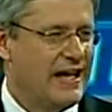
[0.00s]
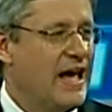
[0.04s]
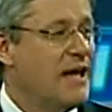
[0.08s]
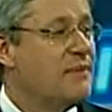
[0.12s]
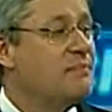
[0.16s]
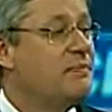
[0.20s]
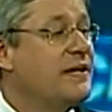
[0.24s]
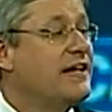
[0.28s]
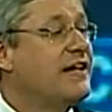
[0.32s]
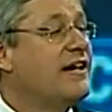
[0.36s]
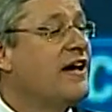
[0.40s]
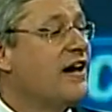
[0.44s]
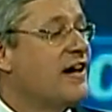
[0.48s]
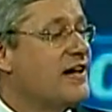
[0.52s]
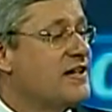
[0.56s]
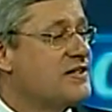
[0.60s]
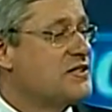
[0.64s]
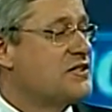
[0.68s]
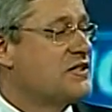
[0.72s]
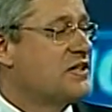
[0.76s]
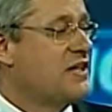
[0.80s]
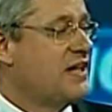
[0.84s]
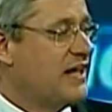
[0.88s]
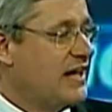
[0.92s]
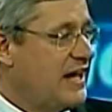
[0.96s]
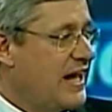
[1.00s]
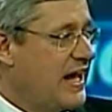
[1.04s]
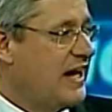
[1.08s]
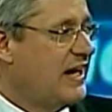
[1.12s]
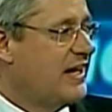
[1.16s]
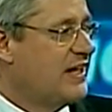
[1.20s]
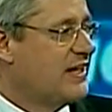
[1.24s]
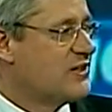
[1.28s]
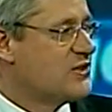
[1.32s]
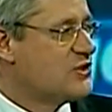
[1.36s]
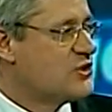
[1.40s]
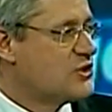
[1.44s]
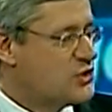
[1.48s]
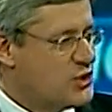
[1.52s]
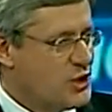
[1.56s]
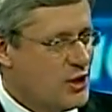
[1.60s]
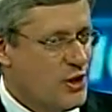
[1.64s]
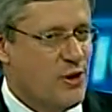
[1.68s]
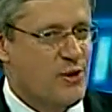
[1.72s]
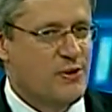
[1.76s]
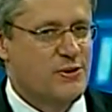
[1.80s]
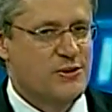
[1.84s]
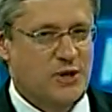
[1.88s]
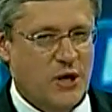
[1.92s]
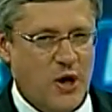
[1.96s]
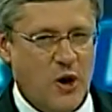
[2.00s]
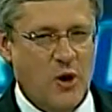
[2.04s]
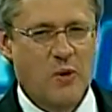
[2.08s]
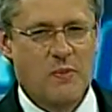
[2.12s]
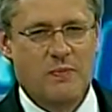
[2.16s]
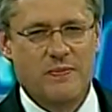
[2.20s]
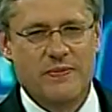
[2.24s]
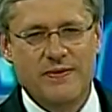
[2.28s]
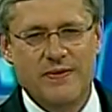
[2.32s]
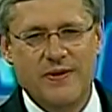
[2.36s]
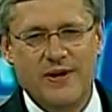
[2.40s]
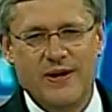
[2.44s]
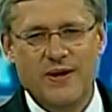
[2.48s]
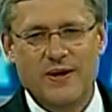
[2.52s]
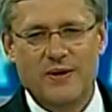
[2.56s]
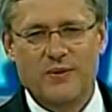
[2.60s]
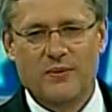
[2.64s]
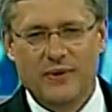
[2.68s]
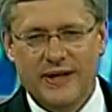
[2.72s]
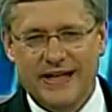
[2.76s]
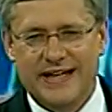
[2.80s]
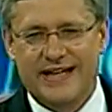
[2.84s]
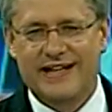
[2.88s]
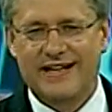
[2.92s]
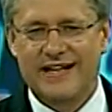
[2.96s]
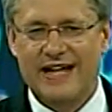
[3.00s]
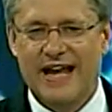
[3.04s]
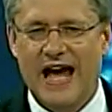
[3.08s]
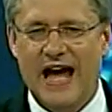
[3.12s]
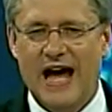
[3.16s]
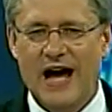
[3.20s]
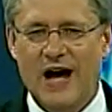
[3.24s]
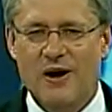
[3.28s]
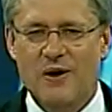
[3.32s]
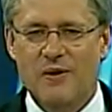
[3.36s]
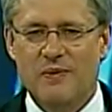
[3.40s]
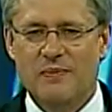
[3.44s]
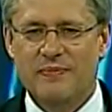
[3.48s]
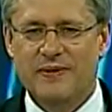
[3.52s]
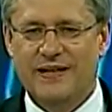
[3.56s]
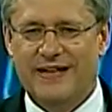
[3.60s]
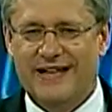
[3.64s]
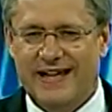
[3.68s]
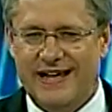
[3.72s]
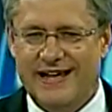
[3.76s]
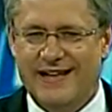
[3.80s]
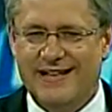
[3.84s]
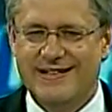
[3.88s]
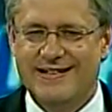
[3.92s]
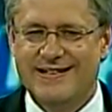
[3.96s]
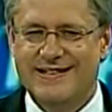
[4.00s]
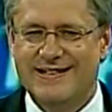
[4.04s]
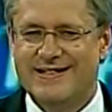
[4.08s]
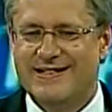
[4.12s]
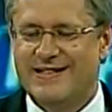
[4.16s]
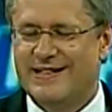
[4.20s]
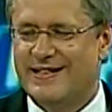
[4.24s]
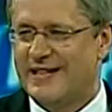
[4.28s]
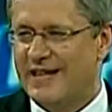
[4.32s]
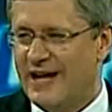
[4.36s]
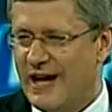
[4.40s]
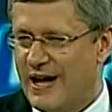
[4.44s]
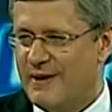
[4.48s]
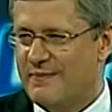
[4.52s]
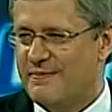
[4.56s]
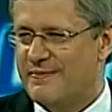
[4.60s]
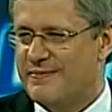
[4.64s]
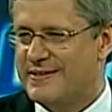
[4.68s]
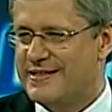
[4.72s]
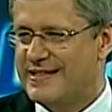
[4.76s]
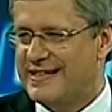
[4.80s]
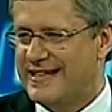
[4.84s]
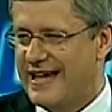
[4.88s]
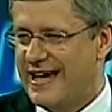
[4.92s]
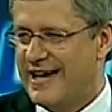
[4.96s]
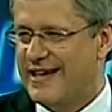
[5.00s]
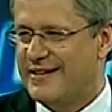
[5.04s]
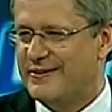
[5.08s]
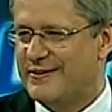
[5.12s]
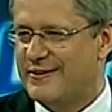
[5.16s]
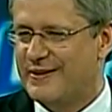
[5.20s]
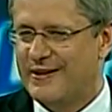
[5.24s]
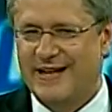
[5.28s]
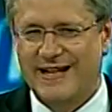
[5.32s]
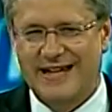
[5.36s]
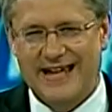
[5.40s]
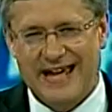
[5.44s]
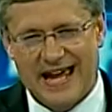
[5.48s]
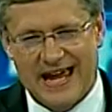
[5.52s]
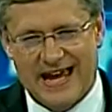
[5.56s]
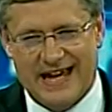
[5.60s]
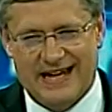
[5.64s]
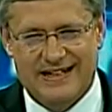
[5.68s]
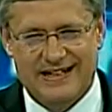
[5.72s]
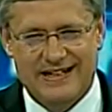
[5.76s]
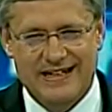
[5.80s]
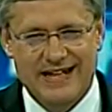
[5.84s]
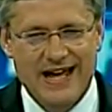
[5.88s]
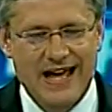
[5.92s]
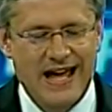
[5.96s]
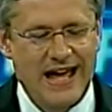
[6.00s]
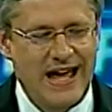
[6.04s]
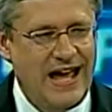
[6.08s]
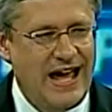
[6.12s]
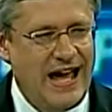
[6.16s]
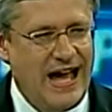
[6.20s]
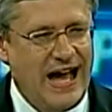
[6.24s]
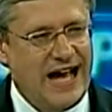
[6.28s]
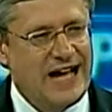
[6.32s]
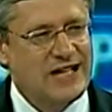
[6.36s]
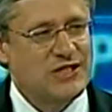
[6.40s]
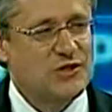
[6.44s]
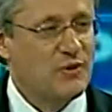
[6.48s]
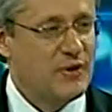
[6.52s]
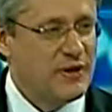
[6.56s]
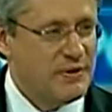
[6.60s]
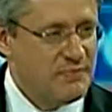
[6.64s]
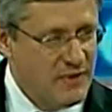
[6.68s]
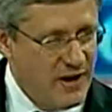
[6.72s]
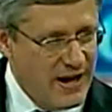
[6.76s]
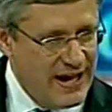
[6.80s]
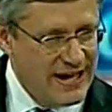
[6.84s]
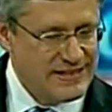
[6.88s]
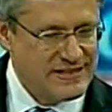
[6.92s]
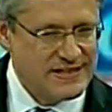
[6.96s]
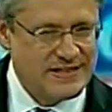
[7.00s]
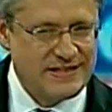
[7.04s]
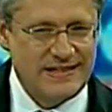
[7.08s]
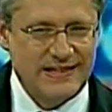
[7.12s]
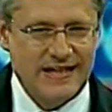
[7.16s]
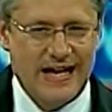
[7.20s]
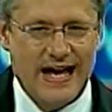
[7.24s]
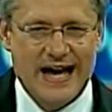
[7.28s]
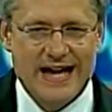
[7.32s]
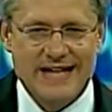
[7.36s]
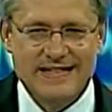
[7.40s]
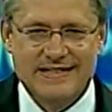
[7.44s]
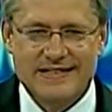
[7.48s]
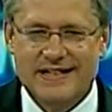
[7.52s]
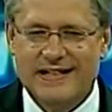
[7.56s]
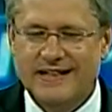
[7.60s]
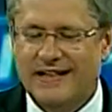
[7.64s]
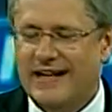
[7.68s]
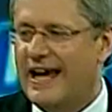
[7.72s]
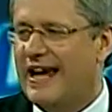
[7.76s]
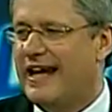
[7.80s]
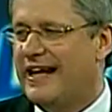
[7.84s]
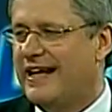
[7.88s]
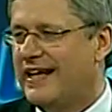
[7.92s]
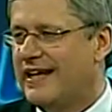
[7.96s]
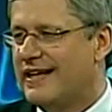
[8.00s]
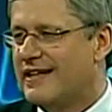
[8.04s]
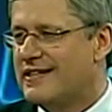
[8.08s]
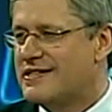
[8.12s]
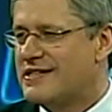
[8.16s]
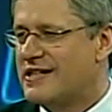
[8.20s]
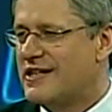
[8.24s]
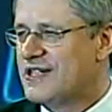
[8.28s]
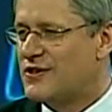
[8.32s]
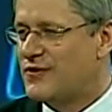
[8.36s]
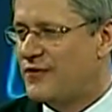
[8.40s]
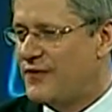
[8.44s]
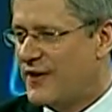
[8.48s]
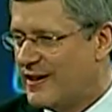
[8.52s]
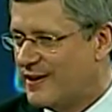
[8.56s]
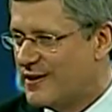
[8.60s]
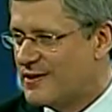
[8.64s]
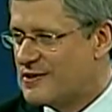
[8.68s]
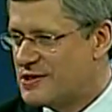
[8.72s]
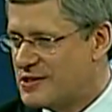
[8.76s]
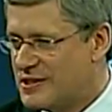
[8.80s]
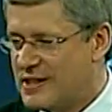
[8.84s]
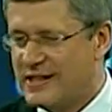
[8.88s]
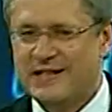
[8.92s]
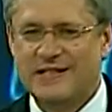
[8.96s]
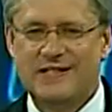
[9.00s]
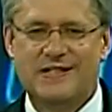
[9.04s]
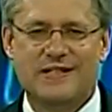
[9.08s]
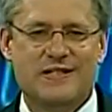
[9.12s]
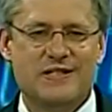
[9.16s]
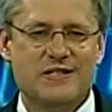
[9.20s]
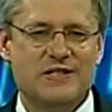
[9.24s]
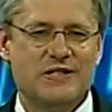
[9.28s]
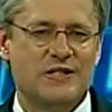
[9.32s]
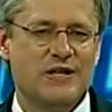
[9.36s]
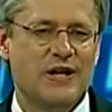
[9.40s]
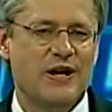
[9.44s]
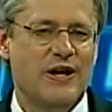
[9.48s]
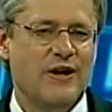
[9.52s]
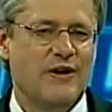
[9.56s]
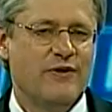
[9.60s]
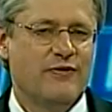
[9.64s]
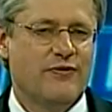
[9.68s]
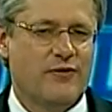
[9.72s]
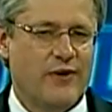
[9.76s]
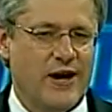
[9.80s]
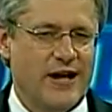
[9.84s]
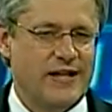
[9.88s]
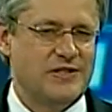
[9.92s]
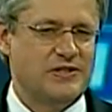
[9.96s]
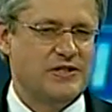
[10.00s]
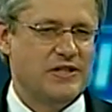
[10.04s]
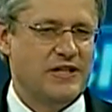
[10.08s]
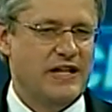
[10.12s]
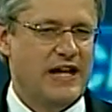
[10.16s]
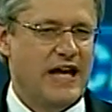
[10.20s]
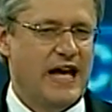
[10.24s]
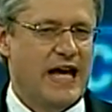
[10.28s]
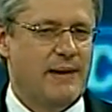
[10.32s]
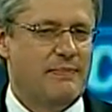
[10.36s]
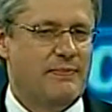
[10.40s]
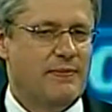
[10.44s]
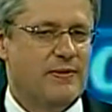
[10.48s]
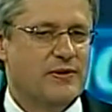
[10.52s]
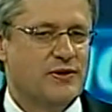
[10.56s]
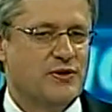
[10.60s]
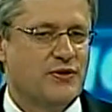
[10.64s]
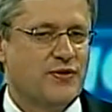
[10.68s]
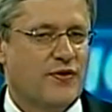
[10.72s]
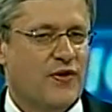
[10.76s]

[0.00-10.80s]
And because Canadians chose hope, we can now begin to come together again, as we must, as Canadians, as fellow citizens, friends and neighbors.